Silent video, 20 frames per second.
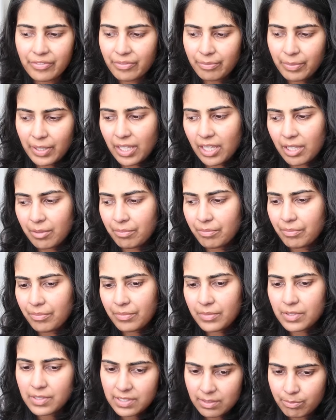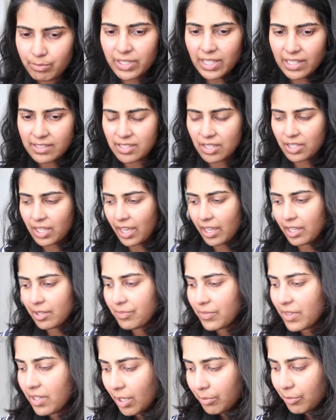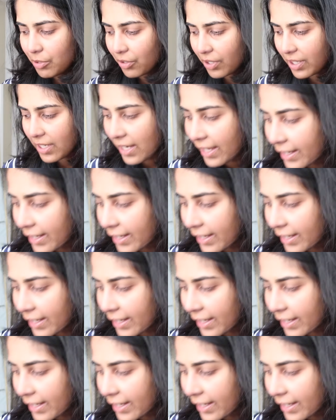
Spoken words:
p.m. But that's okay. I'm not going to